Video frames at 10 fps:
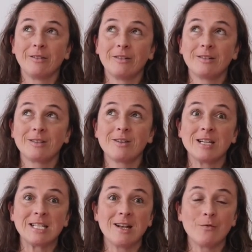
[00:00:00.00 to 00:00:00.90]

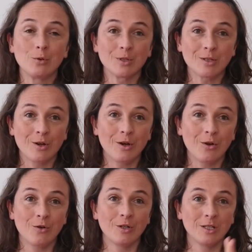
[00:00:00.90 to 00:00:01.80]
anxiety levels going
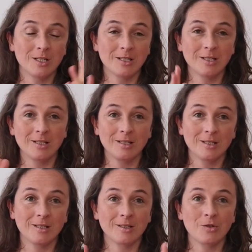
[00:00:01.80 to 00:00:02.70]
on and these
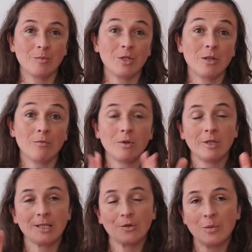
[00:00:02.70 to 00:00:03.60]
extreme,
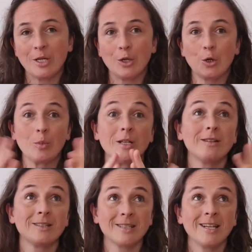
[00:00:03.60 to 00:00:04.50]
I don't know, but
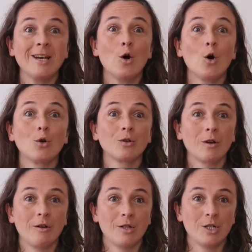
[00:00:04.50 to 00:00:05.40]
these
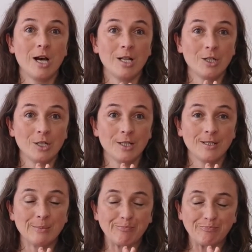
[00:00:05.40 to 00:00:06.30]
ongoing challenges
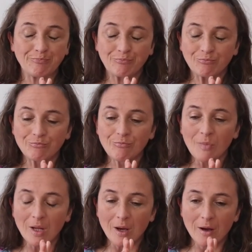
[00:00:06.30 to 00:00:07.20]

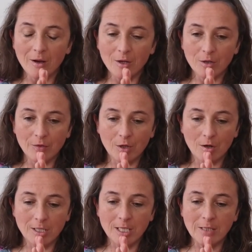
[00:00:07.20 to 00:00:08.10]
of the
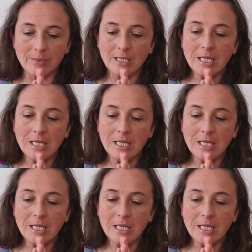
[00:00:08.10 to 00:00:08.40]
current times.